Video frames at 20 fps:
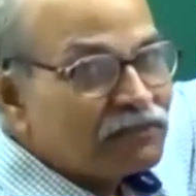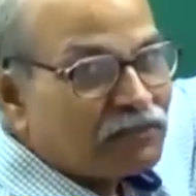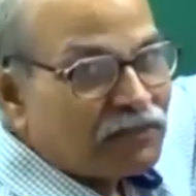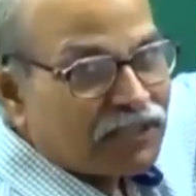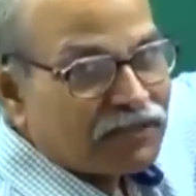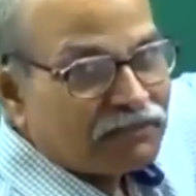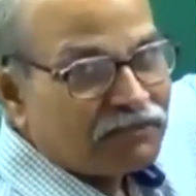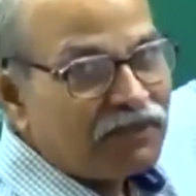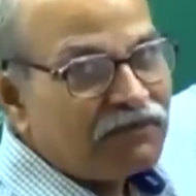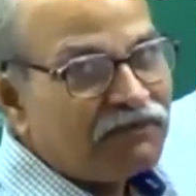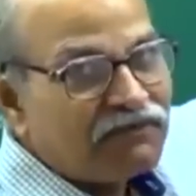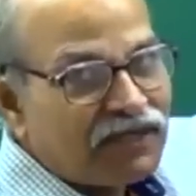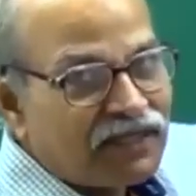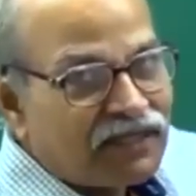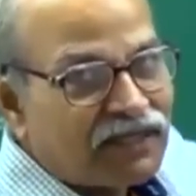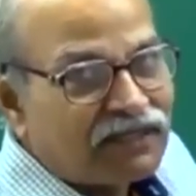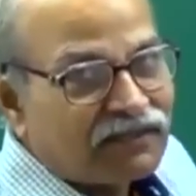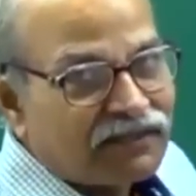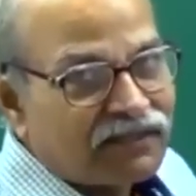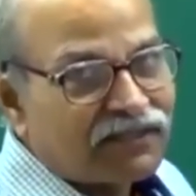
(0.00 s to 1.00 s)
must be
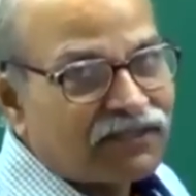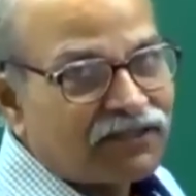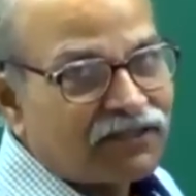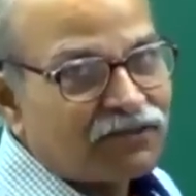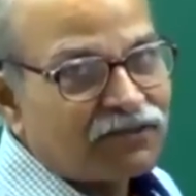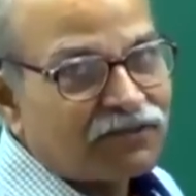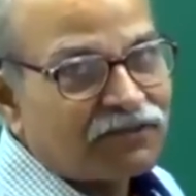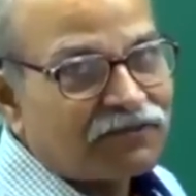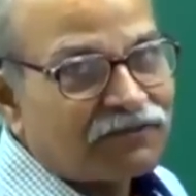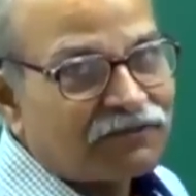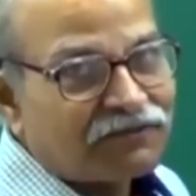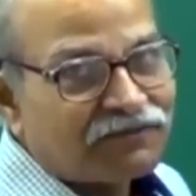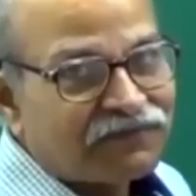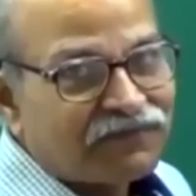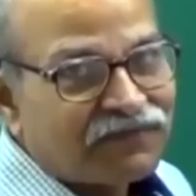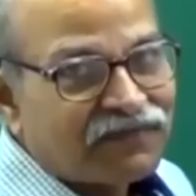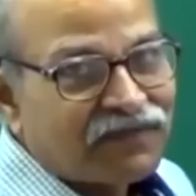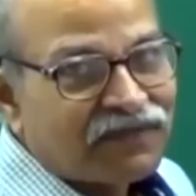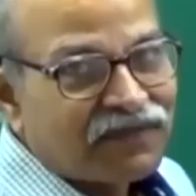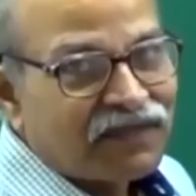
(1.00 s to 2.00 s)
well understood.
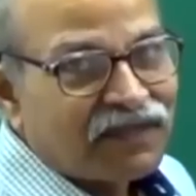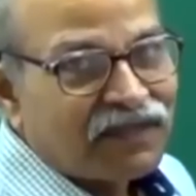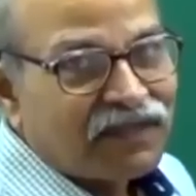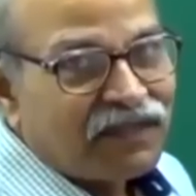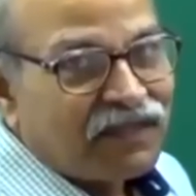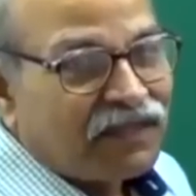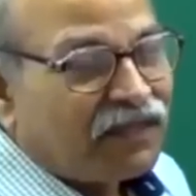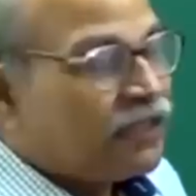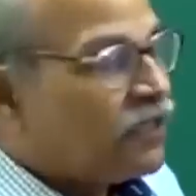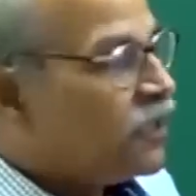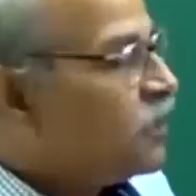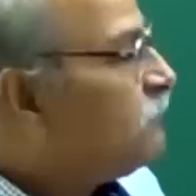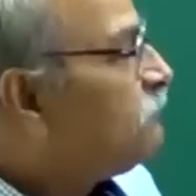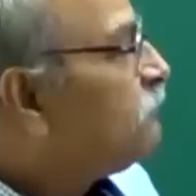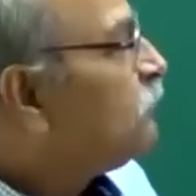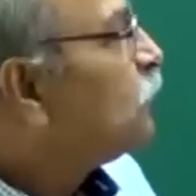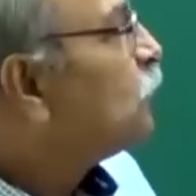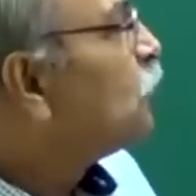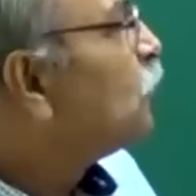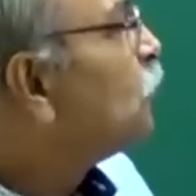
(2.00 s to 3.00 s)

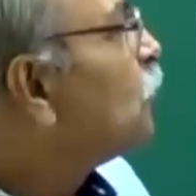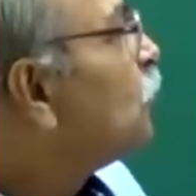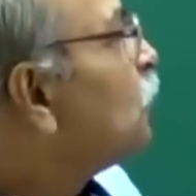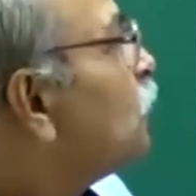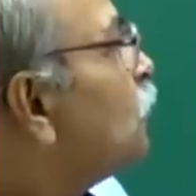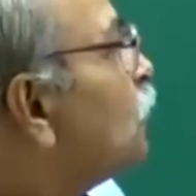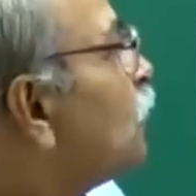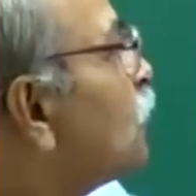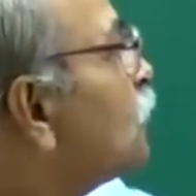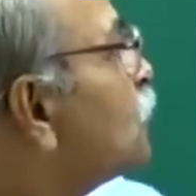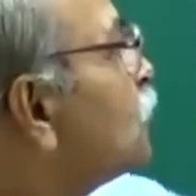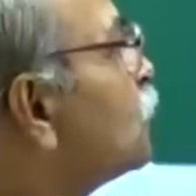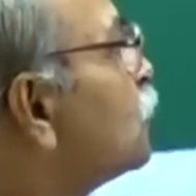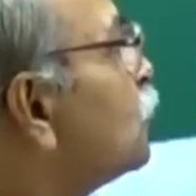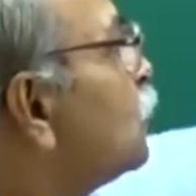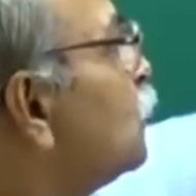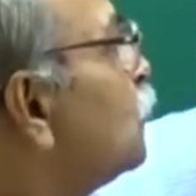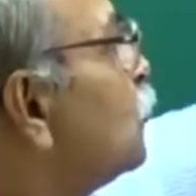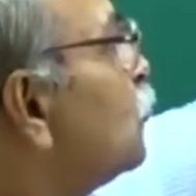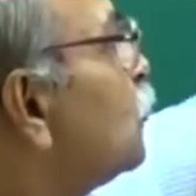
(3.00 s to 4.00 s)
If you
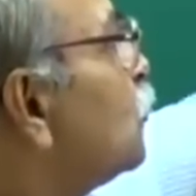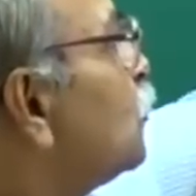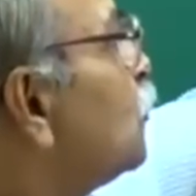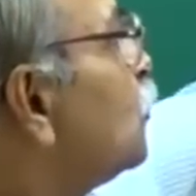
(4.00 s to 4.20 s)
want to